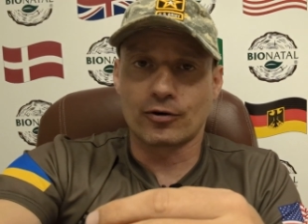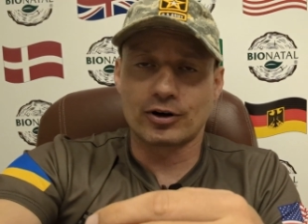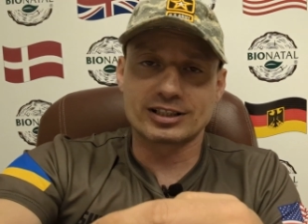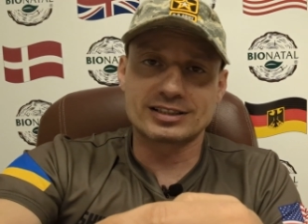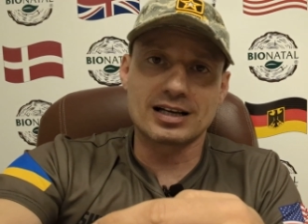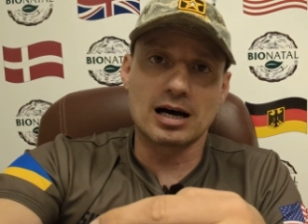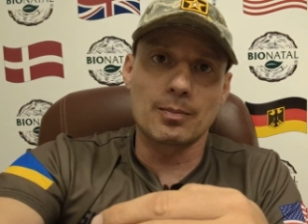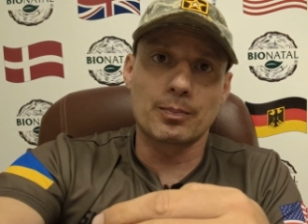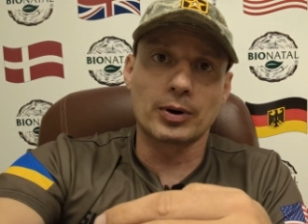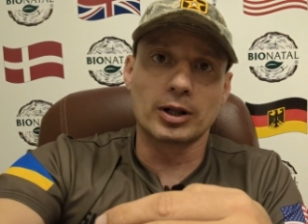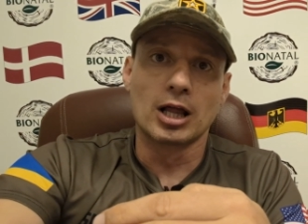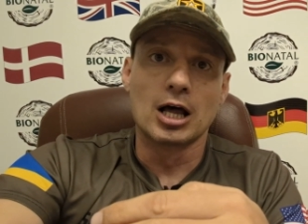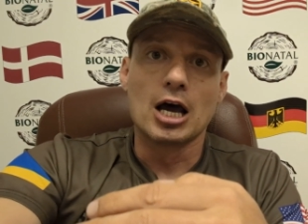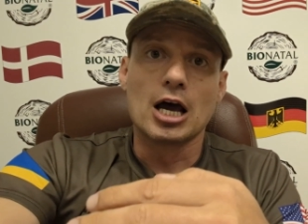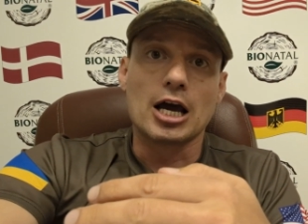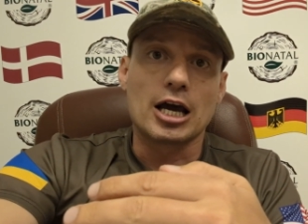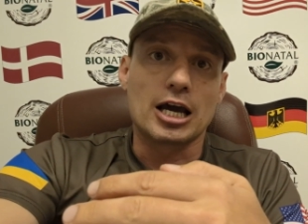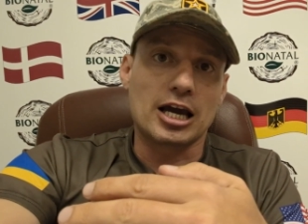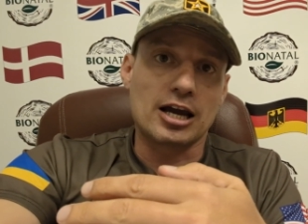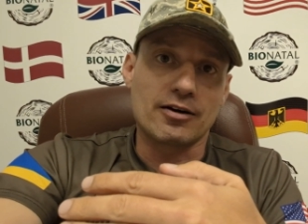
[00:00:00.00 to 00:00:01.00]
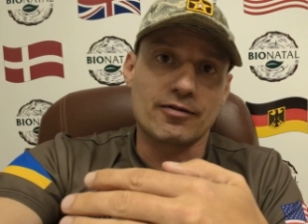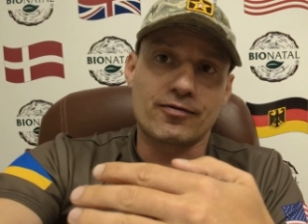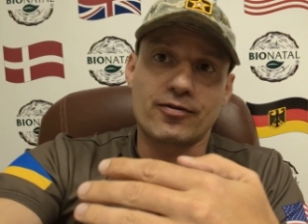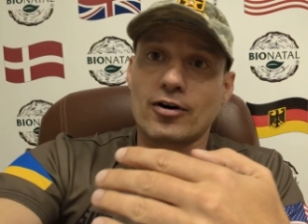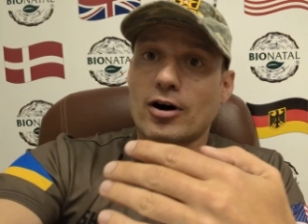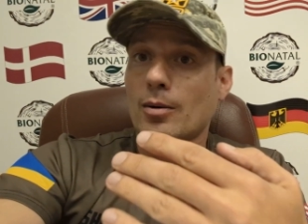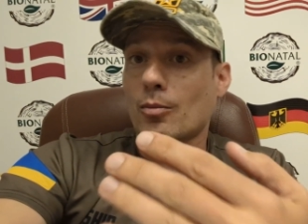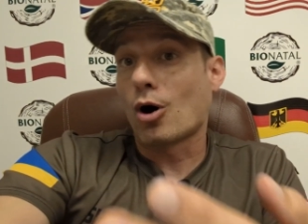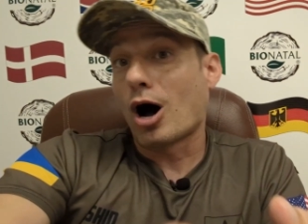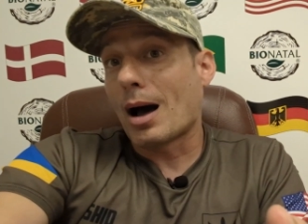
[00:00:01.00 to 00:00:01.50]
For example, if
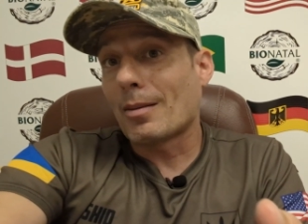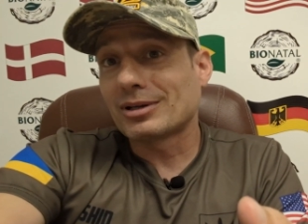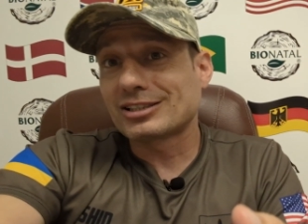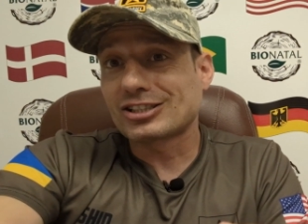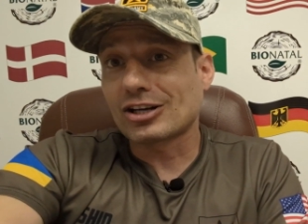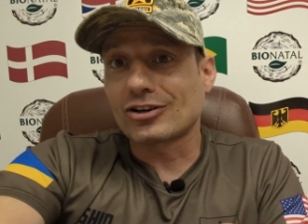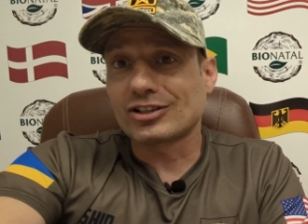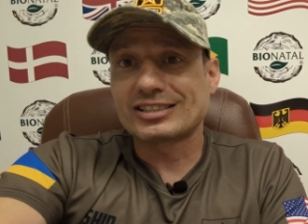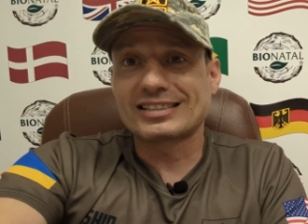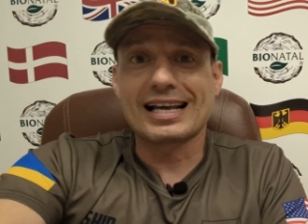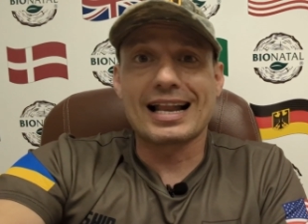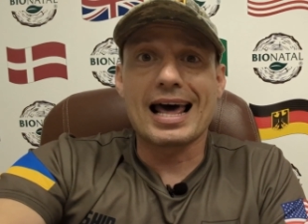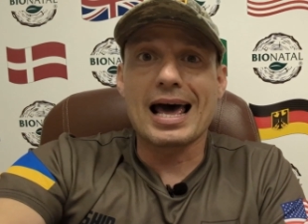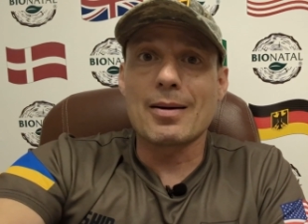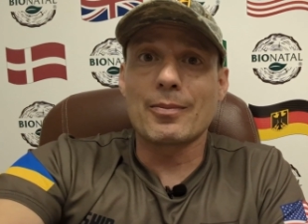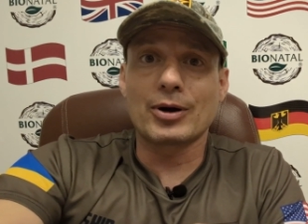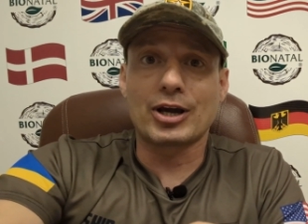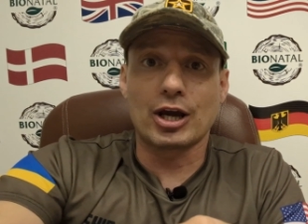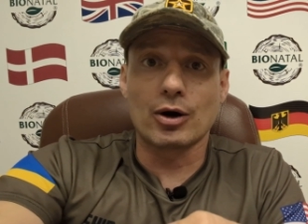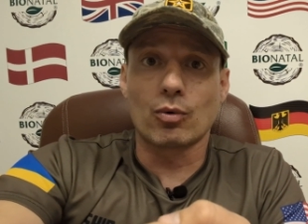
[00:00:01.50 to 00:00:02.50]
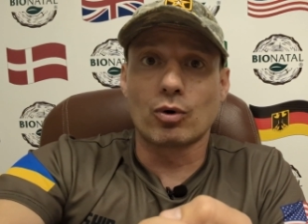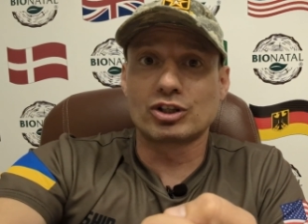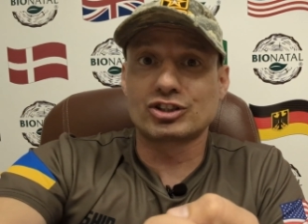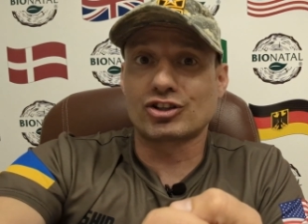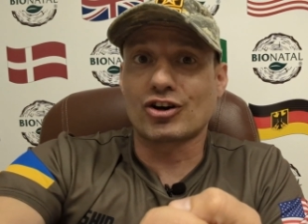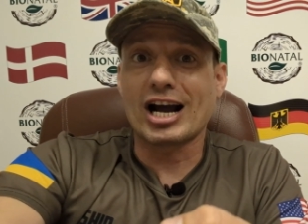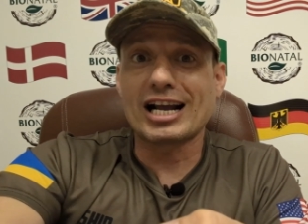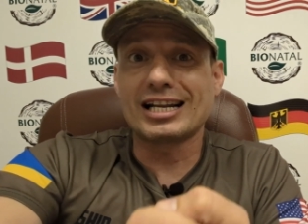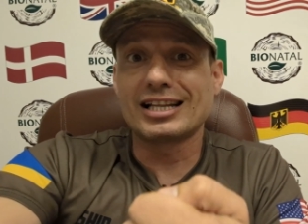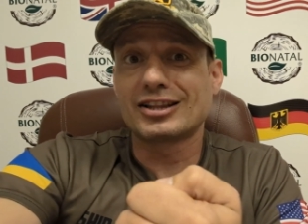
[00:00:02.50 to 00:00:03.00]
uh, Muhammad Sallallahu Alaihi Wasallam, he
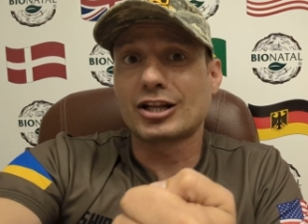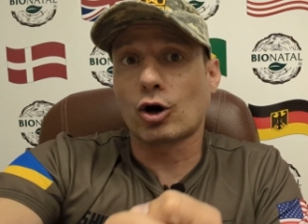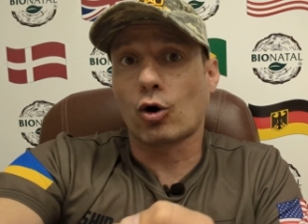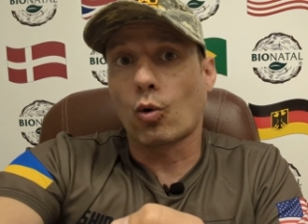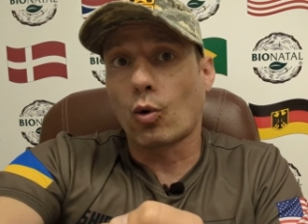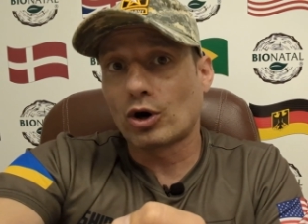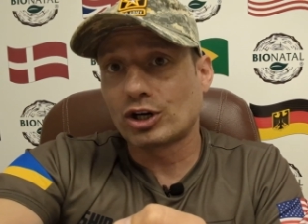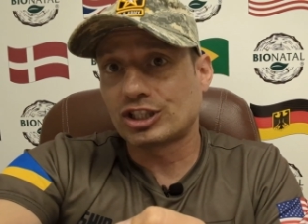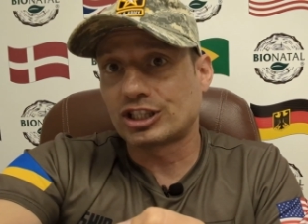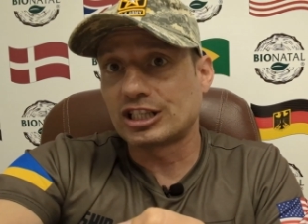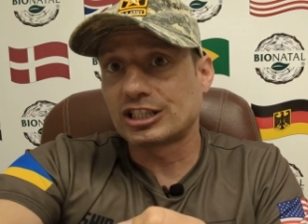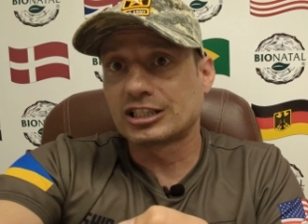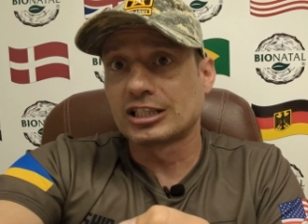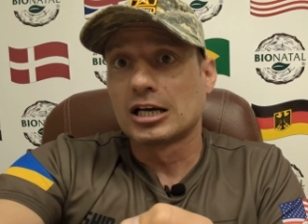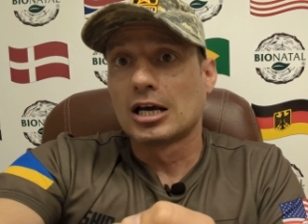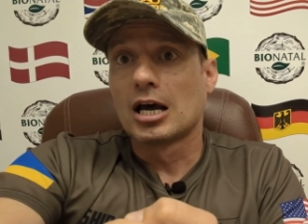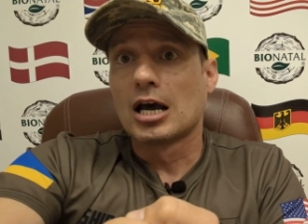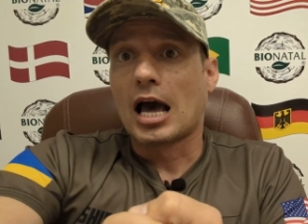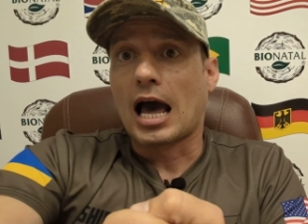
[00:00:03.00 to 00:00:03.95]
was riding the horses,